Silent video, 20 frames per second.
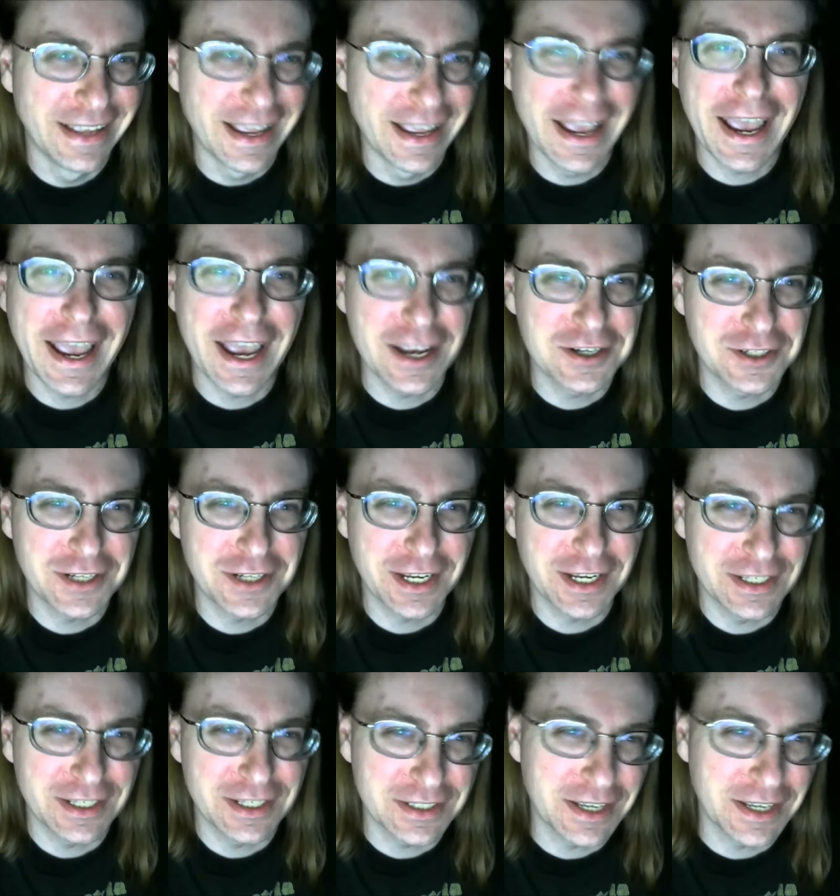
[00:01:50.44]
Hashtag
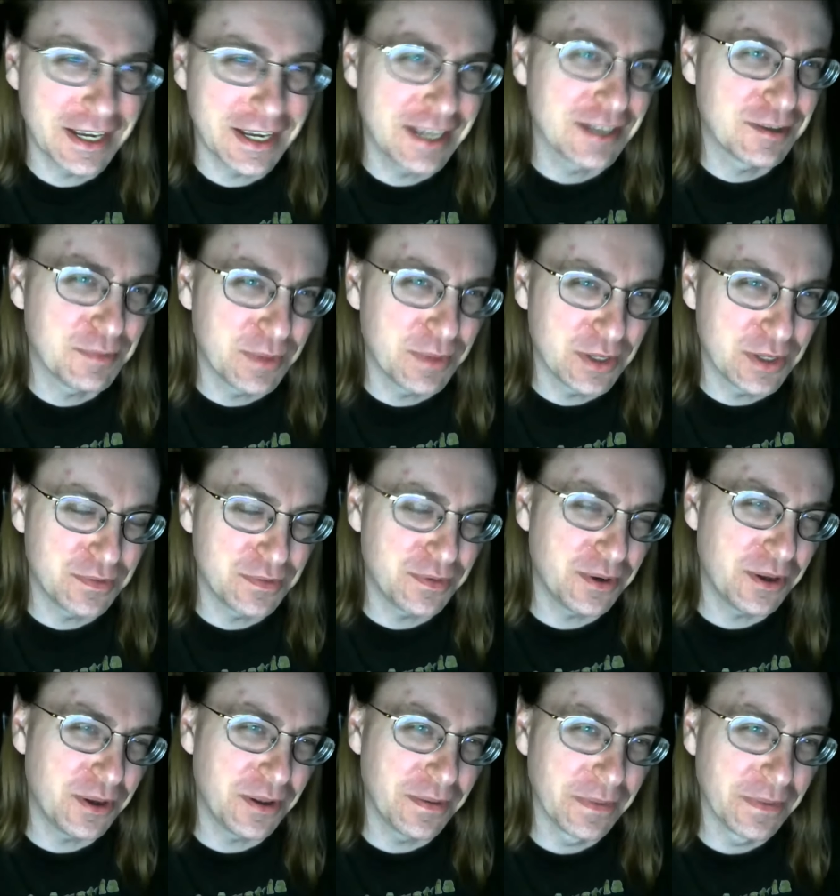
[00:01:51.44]
Science Must
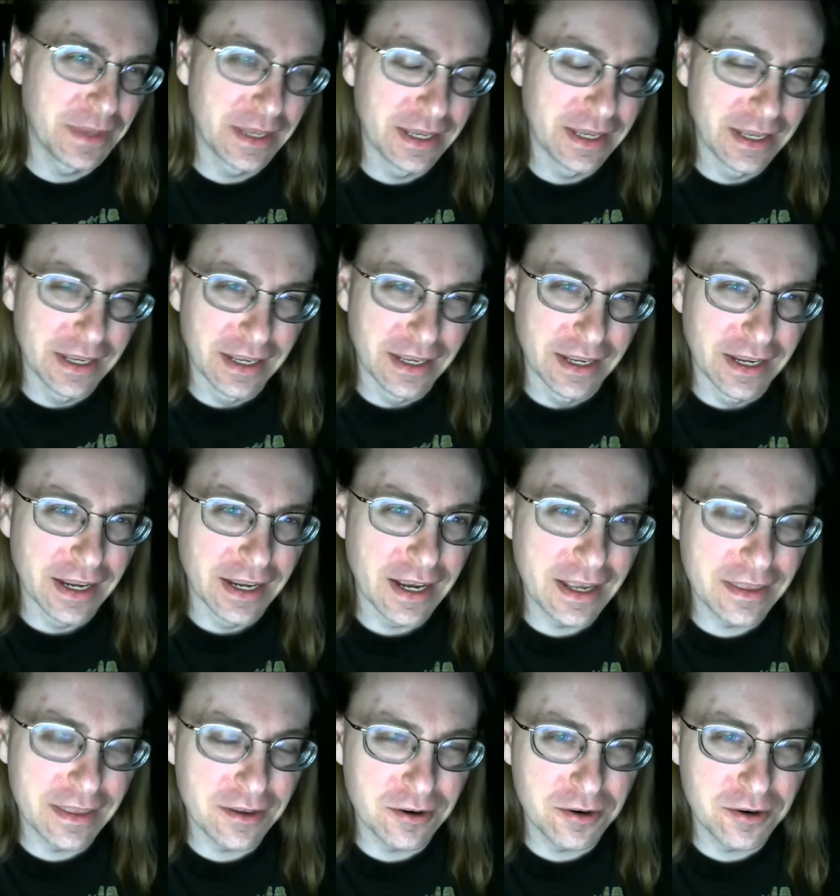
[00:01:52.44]
Fall.
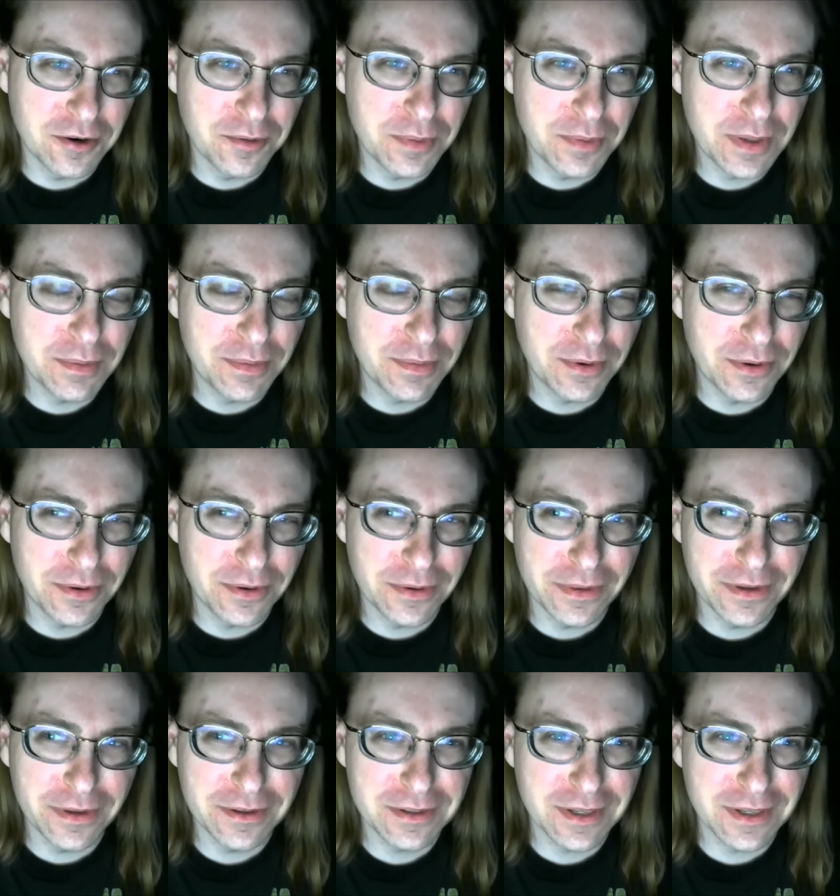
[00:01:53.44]
And there are new people.
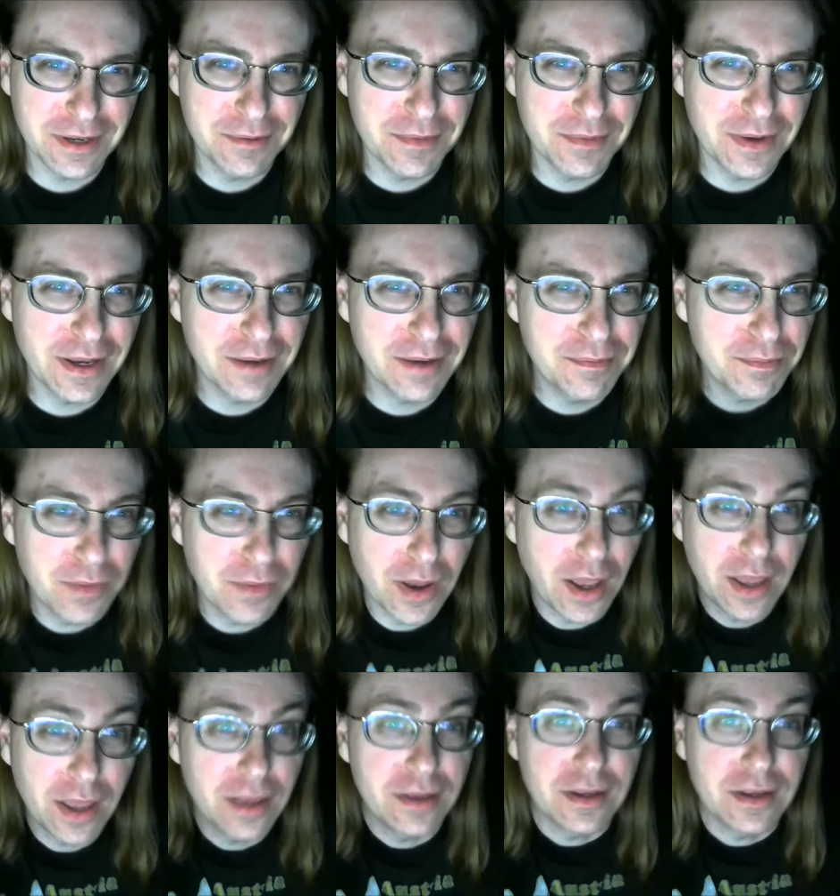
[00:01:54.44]
There's a, a,
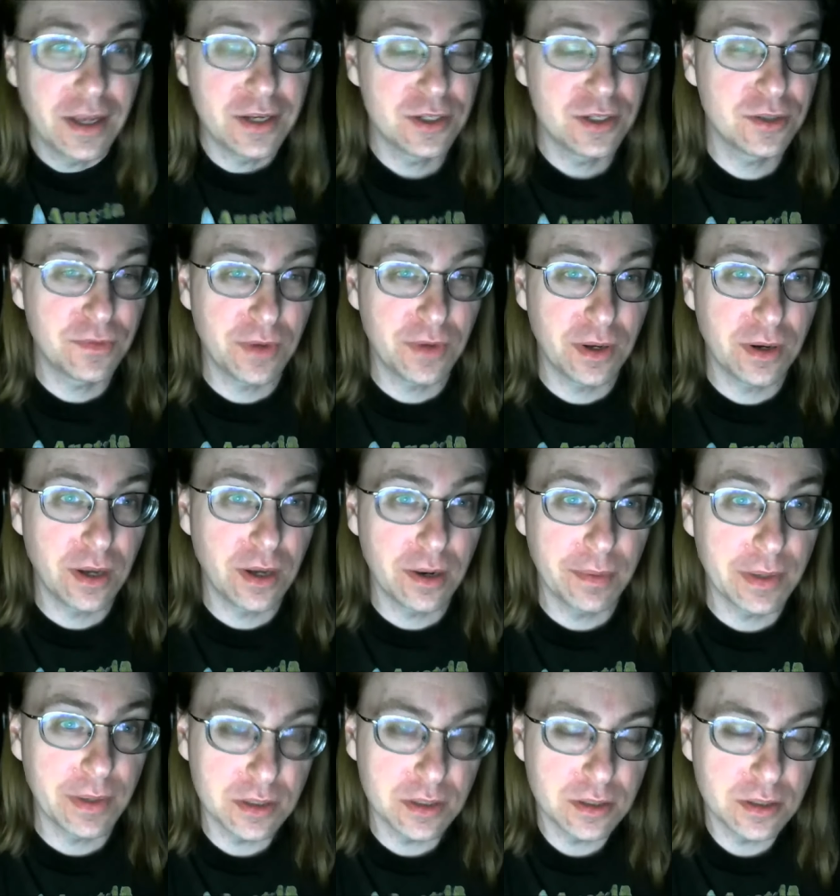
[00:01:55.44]
a, I just found out
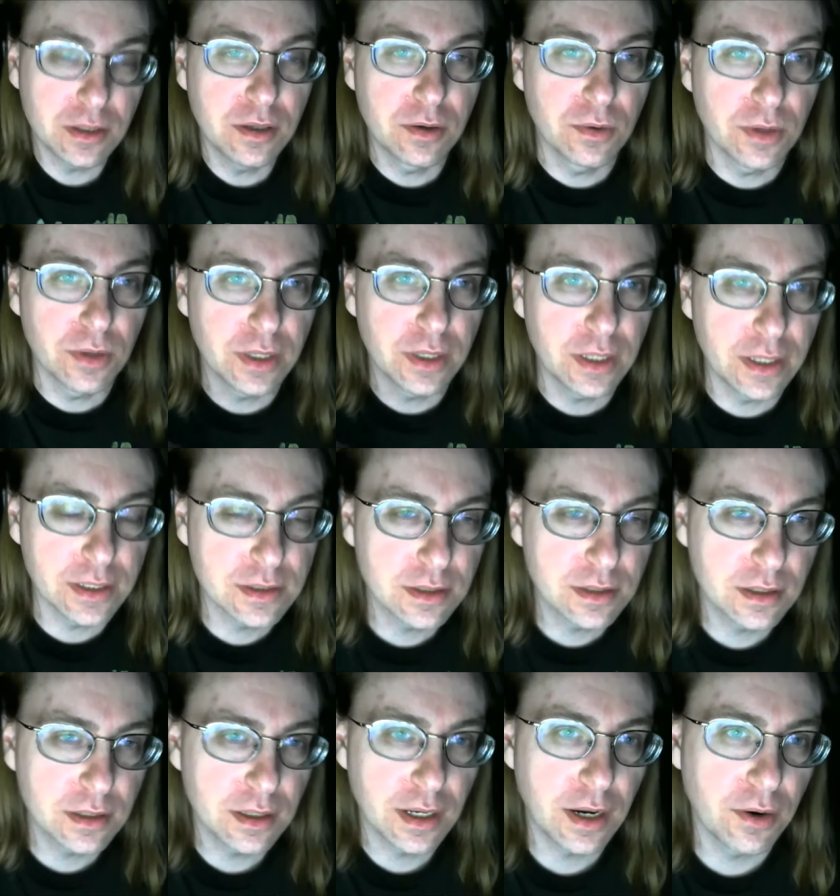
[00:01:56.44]
about this literally less than
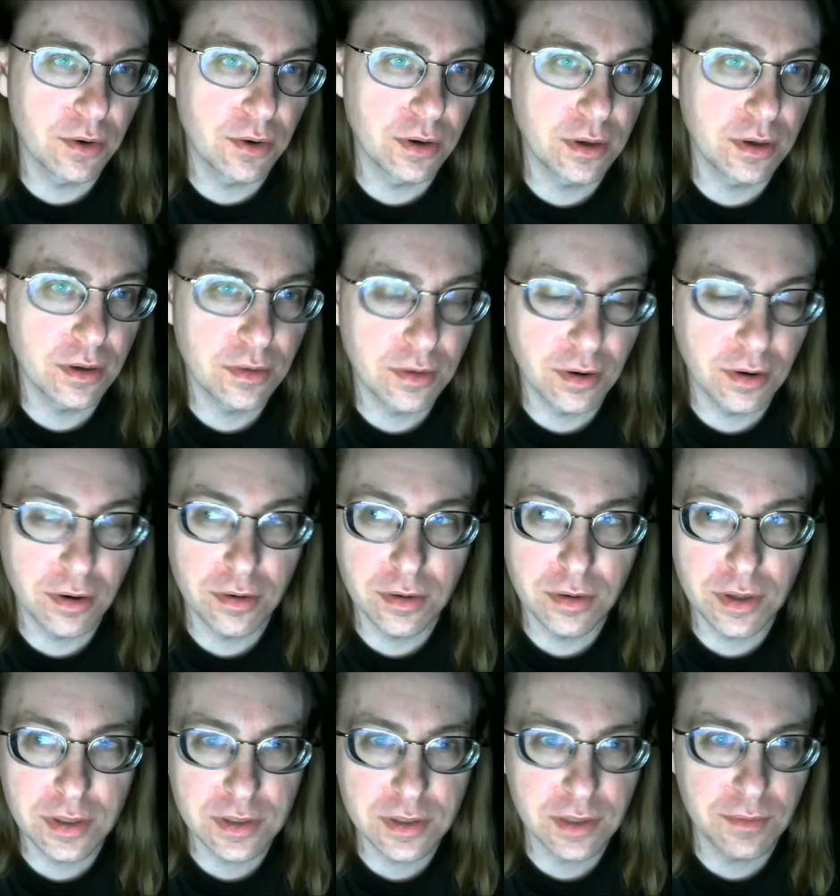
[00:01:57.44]
an hour ago. There
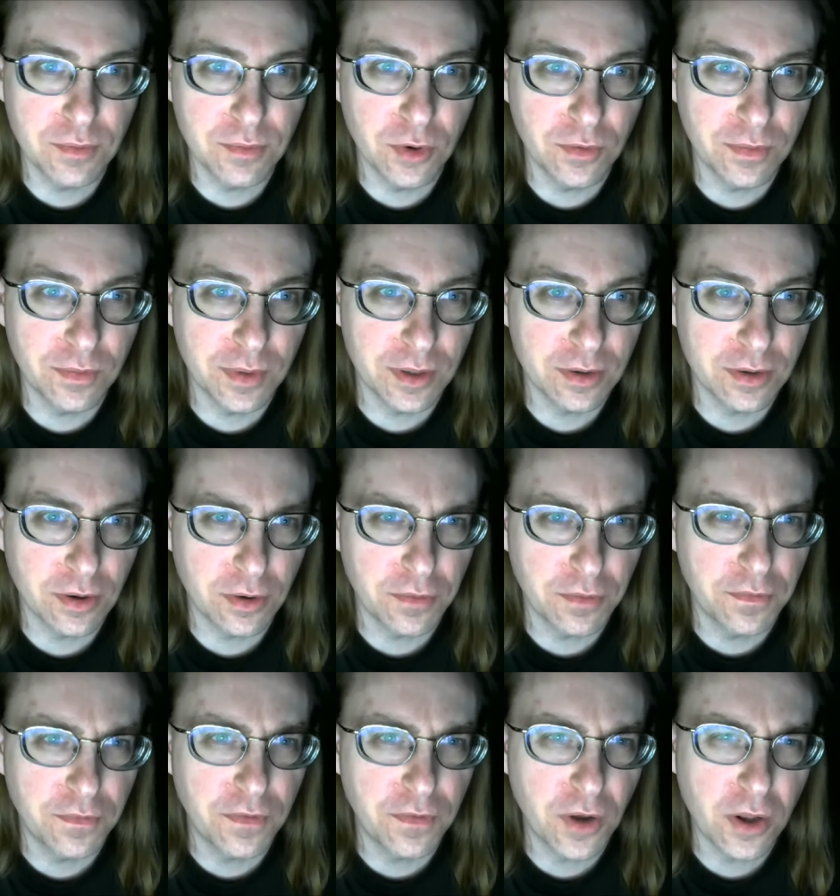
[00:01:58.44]
is a movement called
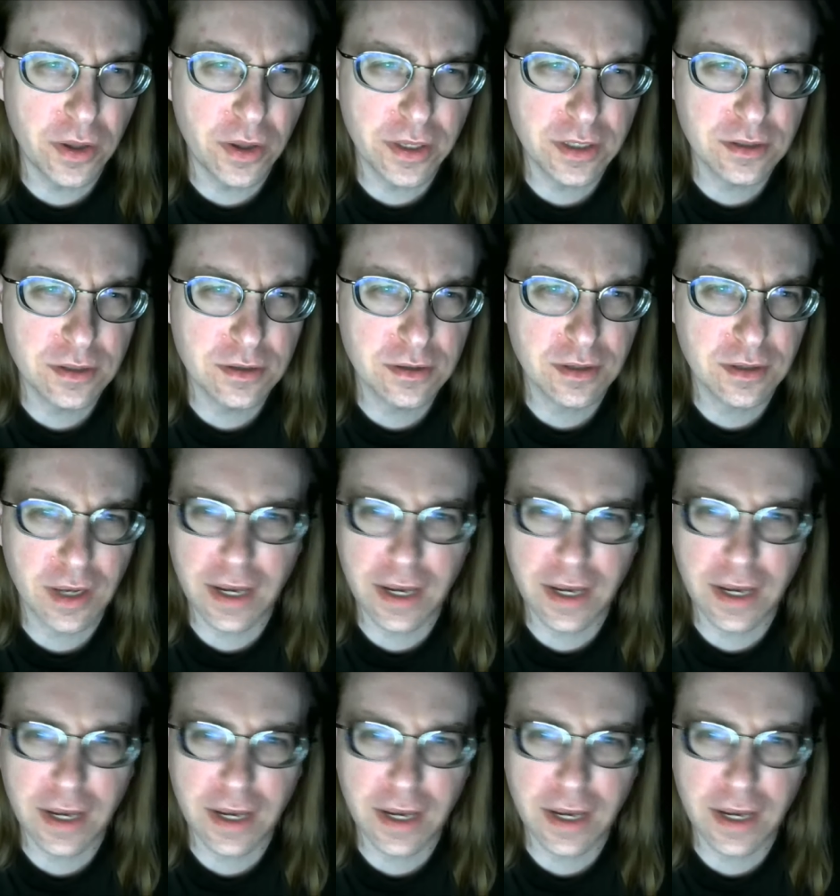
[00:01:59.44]
Fallists. I